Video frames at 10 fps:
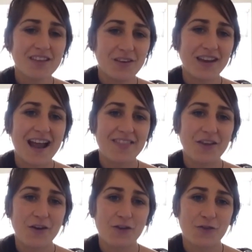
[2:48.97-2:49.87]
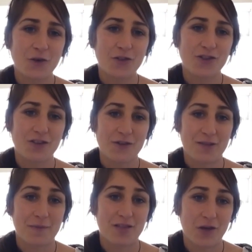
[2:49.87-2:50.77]
you can add those foods to the
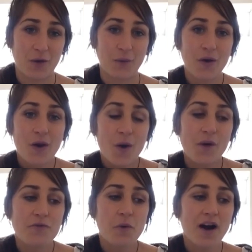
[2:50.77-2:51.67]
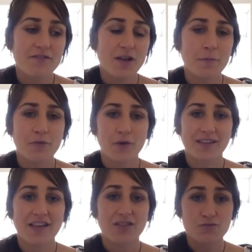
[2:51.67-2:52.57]
recipe too. Or even what I've done before is
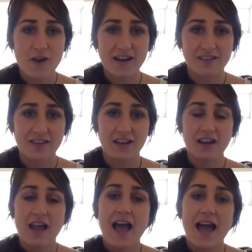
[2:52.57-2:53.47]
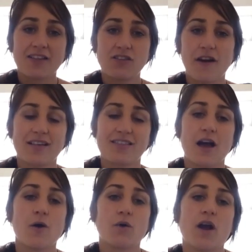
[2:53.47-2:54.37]
get some red onion and dice
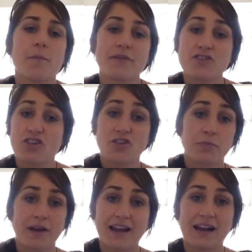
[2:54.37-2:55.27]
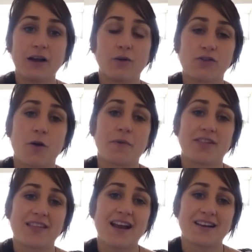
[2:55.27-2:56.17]
that all up and just sprinkle it on top of the
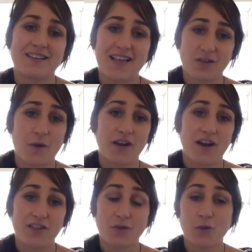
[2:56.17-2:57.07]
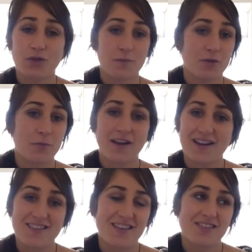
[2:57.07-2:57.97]
salad, and that's quite nice. Or some spring
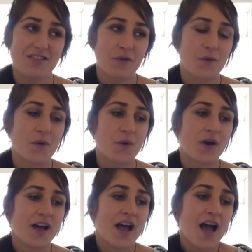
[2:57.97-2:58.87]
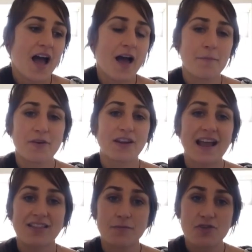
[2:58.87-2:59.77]
onions, or you can
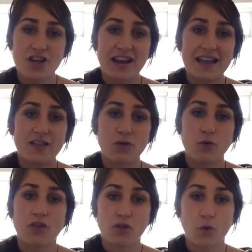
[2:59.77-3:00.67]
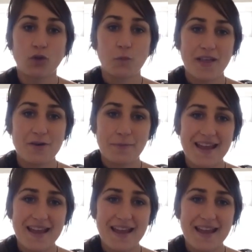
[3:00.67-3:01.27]
add some chili to the sauce when you're